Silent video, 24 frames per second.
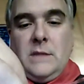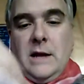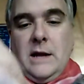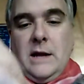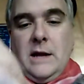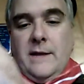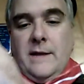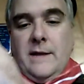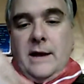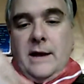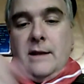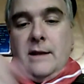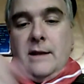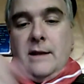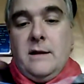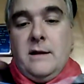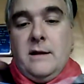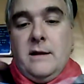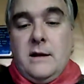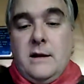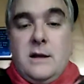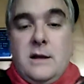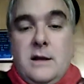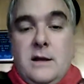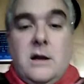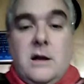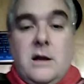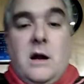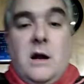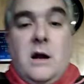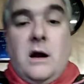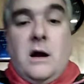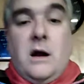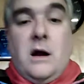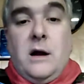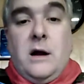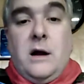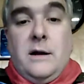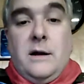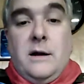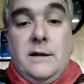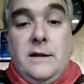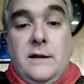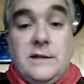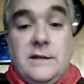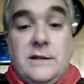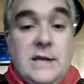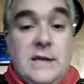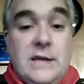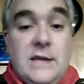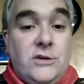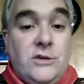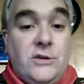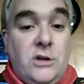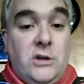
And then in this case